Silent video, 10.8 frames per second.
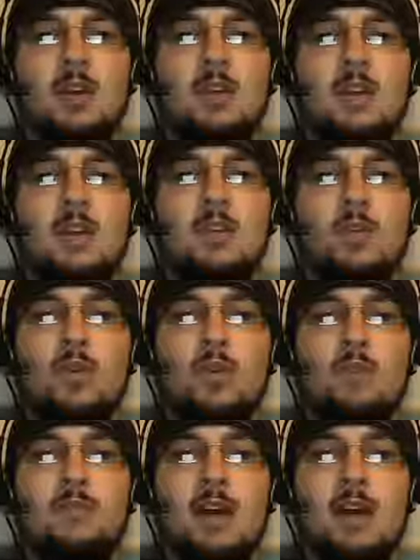the either
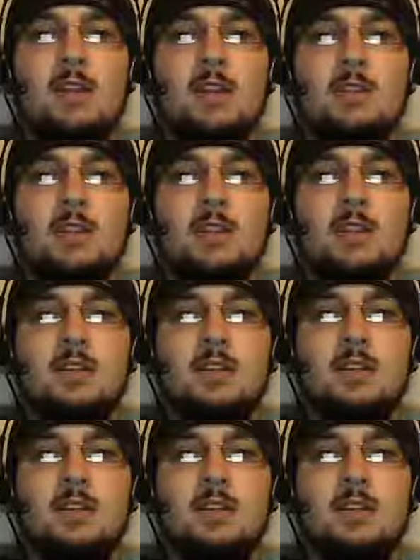or fallacy,